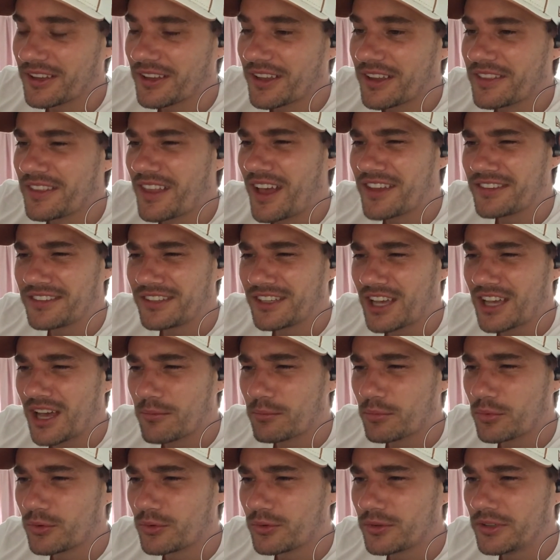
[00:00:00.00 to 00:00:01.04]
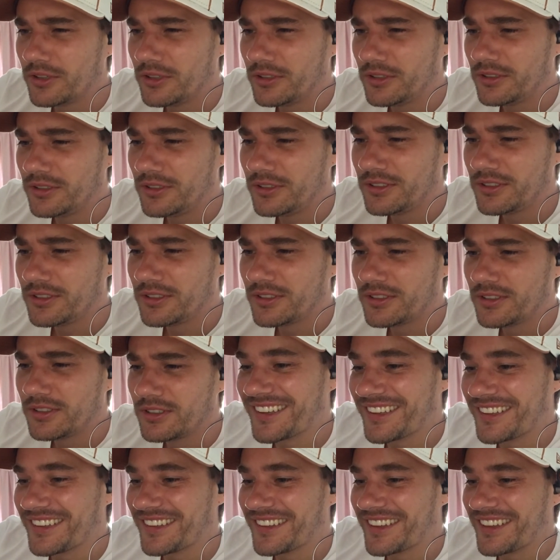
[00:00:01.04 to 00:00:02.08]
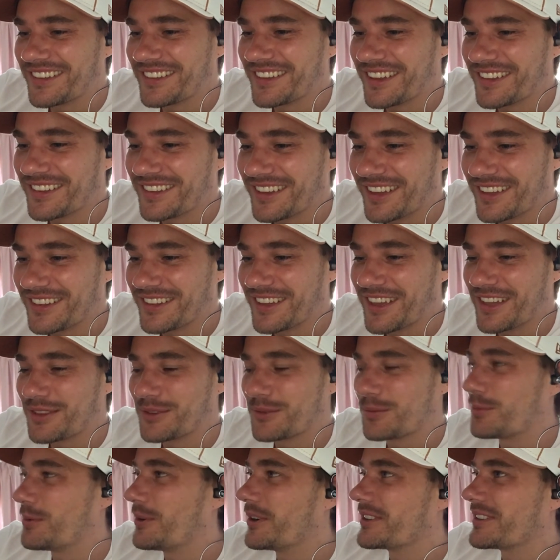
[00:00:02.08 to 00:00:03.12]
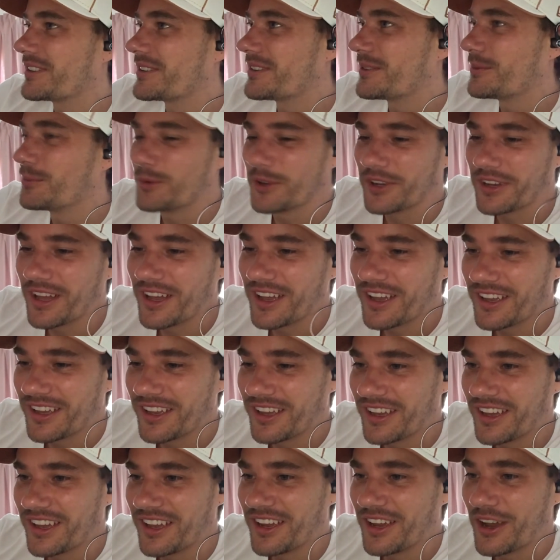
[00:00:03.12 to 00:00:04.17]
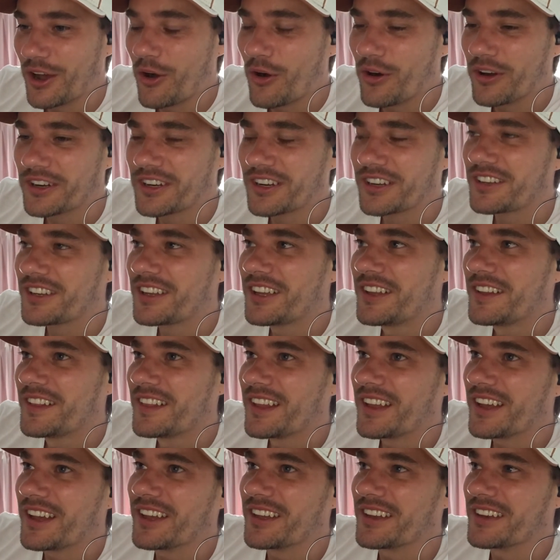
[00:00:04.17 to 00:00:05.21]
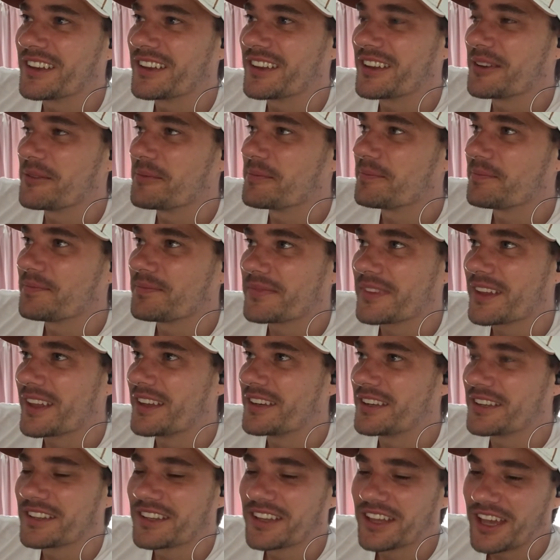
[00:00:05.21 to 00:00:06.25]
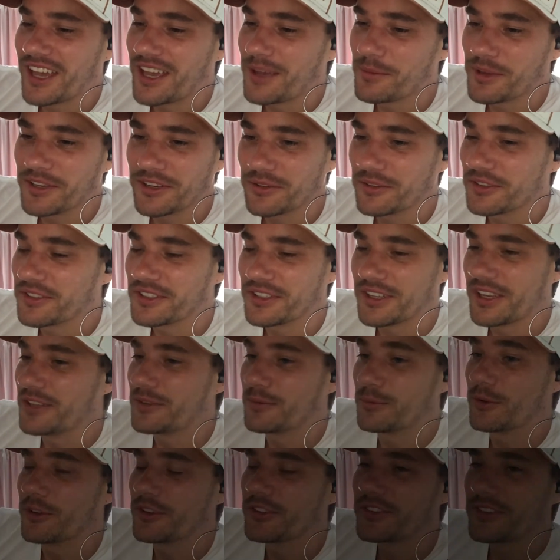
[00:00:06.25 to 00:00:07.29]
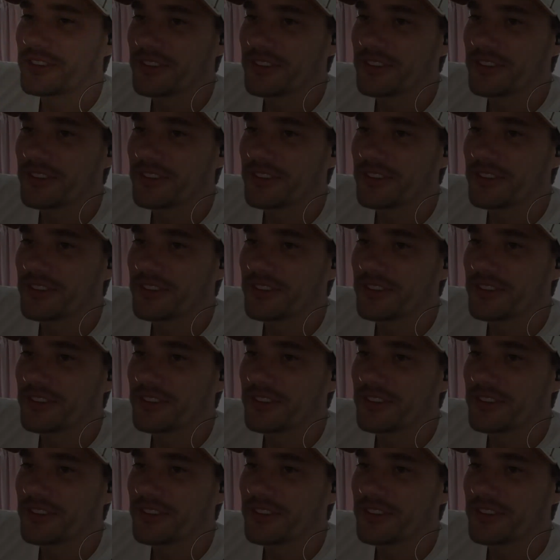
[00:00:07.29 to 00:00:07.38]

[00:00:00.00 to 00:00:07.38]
Nasi Campur. That's what I ordered, and it came, and it was